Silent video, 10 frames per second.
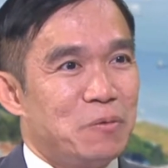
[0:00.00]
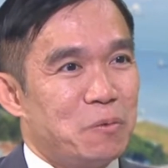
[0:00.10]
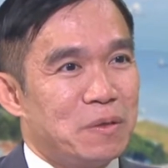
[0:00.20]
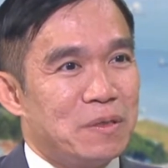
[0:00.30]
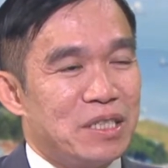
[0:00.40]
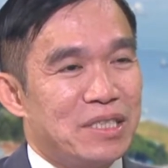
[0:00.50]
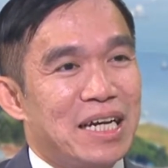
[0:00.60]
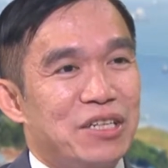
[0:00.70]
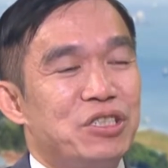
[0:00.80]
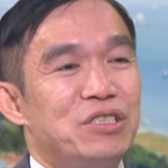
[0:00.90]

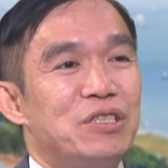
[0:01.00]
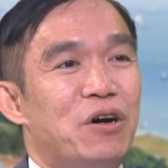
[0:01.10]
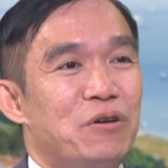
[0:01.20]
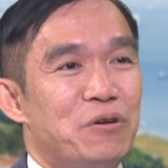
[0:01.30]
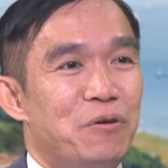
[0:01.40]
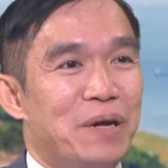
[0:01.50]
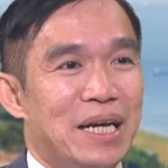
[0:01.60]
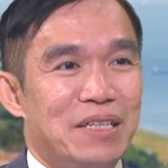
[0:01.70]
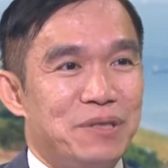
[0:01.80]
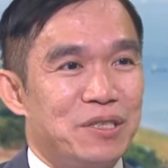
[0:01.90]
discussions ongoing,
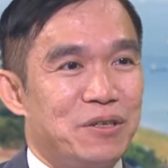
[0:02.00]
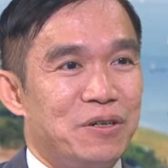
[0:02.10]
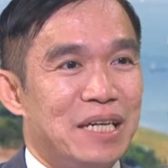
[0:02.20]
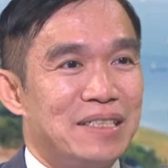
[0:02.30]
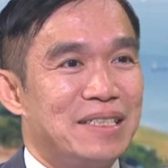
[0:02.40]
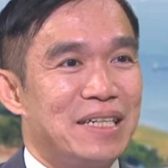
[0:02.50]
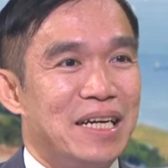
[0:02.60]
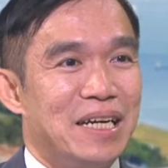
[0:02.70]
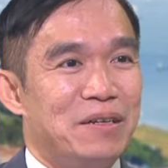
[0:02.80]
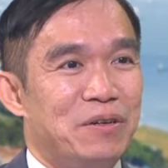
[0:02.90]
as we saw
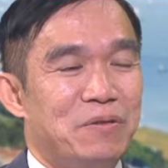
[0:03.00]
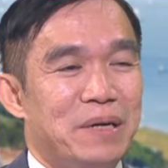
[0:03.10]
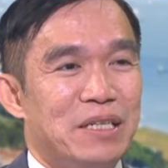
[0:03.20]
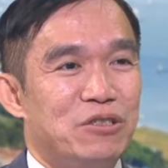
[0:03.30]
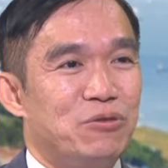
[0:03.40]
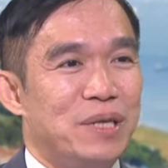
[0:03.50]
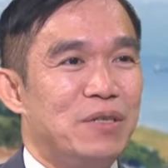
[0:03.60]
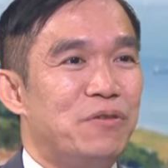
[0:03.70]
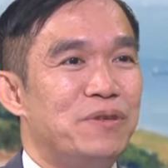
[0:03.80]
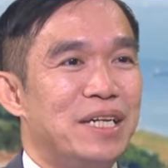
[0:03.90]
yesterday, when a tweet
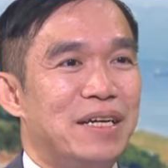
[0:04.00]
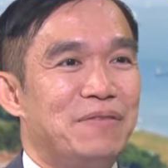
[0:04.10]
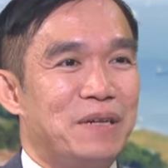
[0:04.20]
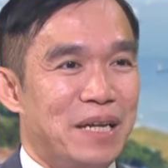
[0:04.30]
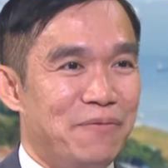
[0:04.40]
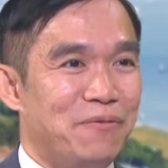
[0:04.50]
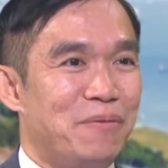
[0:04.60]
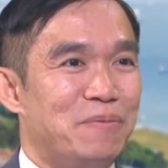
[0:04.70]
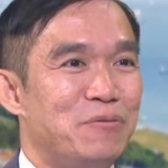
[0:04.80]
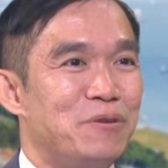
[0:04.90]
overnight came
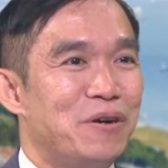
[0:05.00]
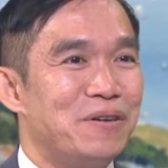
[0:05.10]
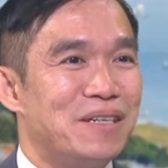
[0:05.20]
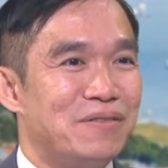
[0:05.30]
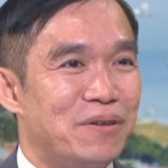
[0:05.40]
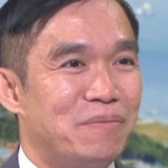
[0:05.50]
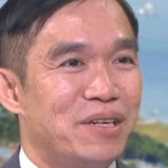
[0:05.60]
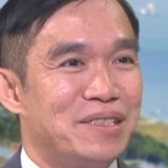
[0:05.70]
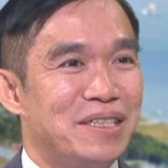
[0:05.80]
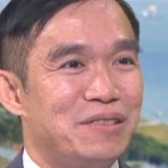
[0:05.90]
from New York from
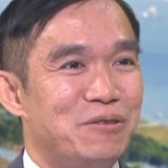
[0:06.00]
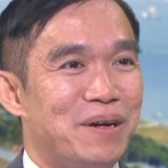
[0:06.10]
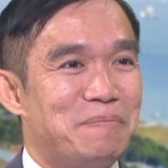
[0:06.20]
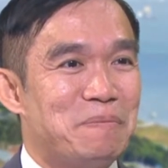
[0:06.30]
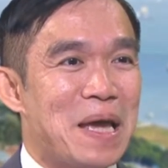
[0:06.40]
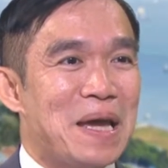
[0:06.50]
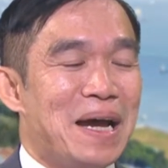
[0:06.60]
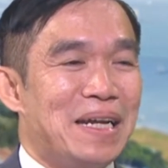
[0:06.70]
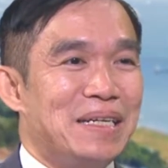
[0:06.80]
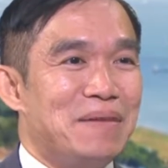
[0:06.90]
President Trump,
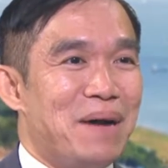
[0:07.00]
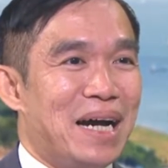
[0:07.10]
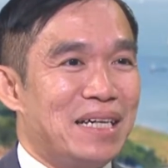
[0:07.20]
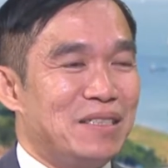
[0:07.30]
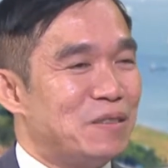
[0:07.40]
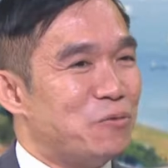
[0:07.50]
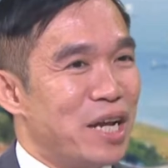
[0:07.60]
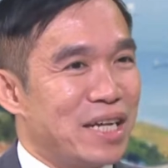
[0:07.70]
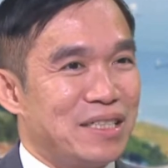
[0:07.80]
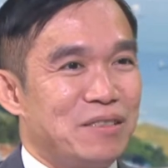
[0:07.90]
I think the markets
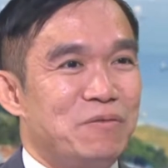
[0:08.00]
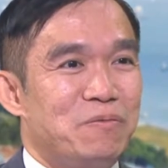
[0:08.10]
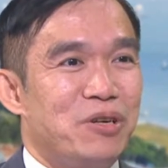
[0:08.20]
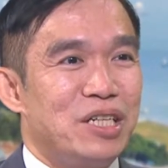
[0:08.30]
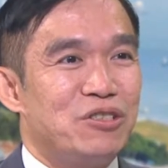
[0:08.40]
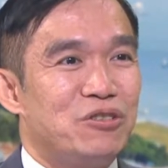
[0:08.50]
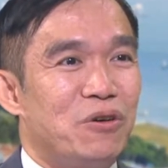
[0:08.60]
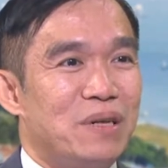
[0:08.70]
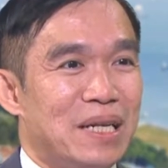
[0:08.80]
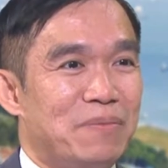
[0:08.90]
reacted pretty
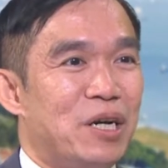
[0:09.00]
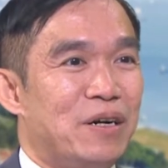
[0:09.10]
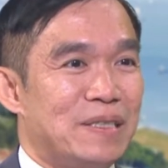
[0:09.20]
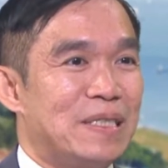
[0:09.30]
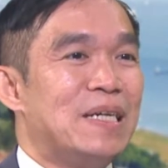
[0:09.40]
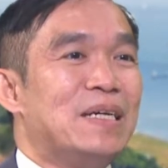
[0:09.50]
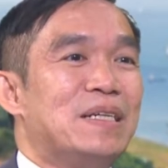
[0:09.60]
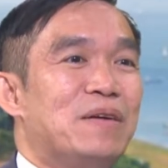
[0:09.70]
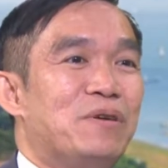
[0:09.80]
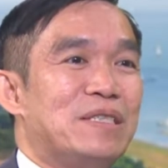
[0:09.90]
strongly because
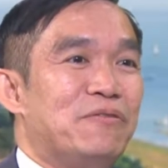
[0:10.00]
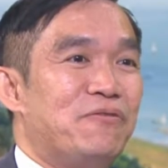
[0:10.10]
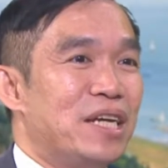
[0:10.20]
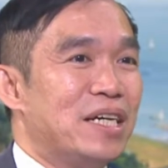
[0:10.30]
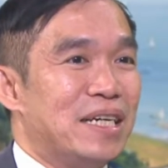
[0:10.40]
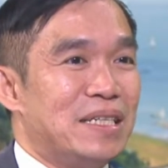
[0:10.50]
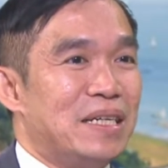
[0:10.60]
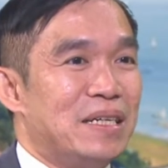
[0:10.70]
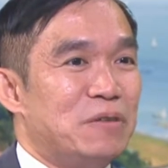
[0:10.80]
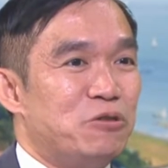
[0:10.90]
there was the fear that
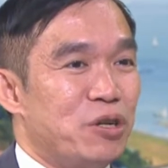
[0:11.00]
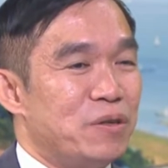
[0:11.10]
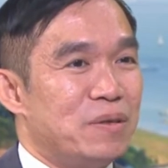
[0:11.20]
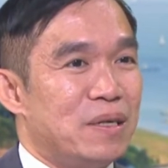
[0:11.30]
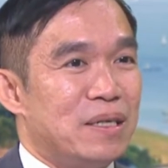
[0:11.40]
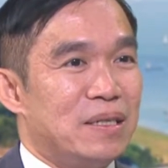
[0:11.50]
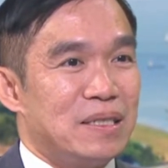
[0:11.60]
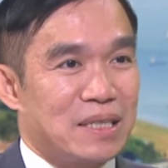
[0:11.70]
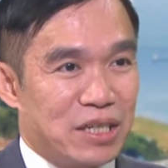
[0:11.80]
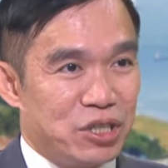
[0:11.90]
the trade
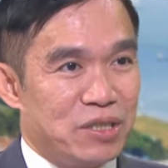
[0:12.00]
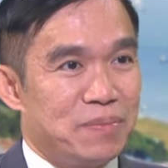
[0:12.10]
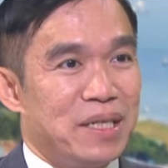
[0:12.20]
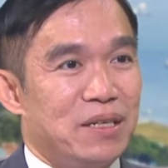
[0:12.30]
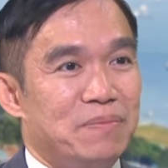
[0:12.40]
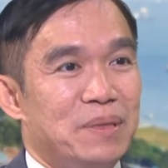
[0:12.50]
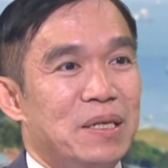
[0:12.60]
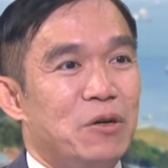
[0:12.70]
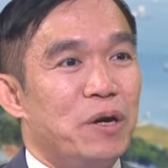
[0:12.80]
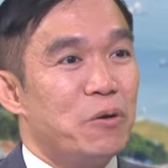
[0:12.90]
discussions might not be
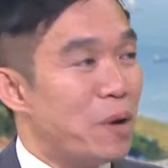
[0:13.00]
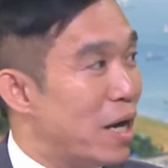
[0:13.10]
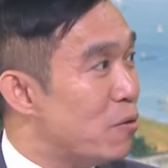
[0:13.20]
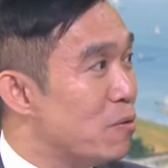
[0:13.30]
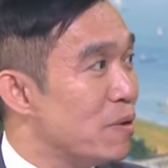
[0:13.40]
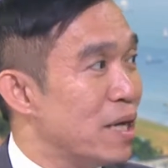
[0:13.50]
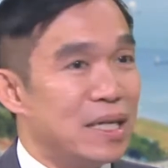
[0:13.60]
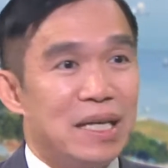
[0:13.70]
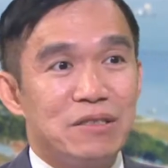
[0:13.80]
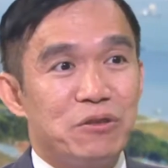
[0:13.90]
going well, and
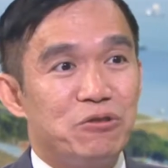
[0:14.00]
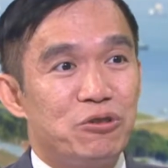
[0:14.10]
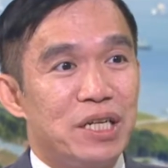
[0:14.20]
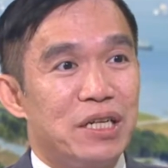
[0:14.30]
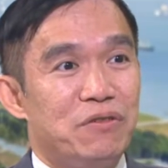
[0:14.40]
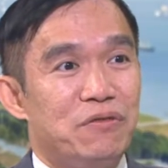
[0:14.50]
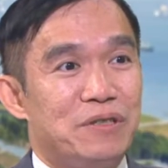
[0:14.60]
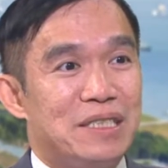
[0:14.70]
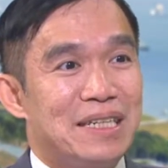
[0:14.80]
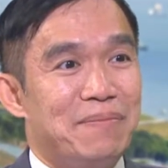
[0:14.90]
there's no trade deal for
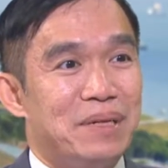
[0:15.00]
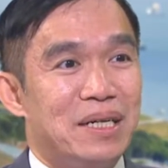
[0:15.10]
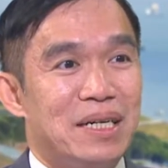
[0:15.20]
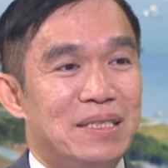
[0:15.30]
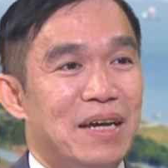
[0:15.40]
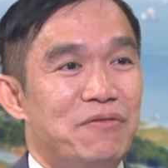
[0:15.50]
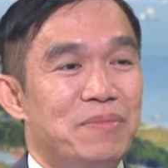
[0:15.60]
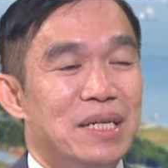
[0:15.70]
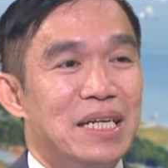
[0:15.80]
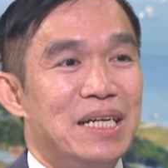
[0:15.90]
December as
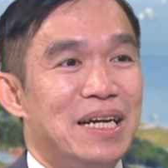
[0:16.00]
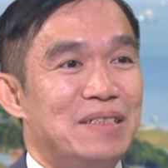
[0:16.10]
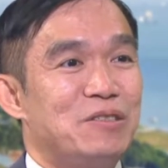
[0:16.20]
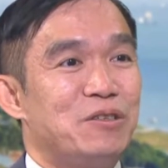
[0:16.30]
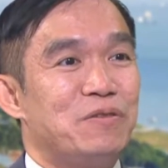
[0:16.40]
everybody has sort of